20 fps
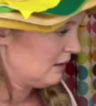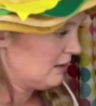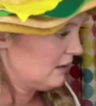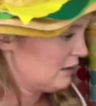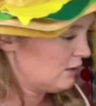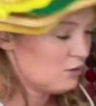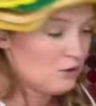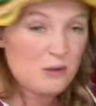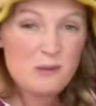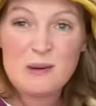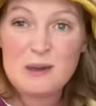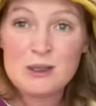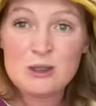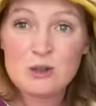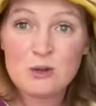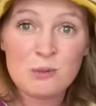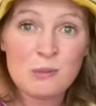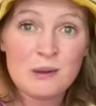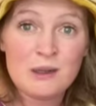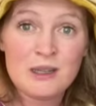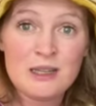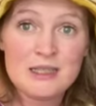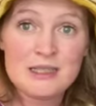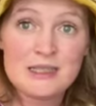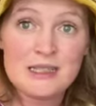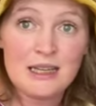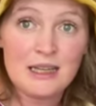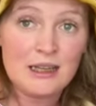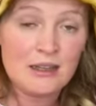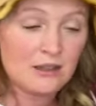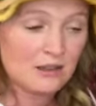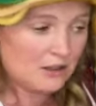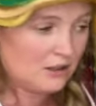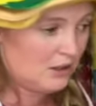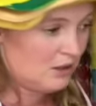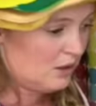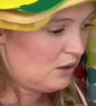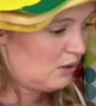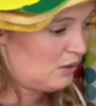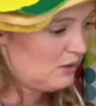That should be super easy.
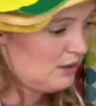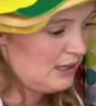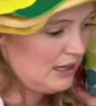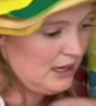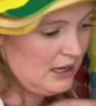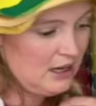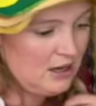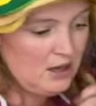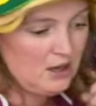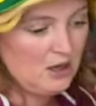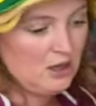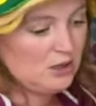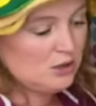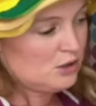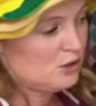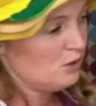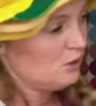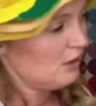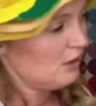Okay, so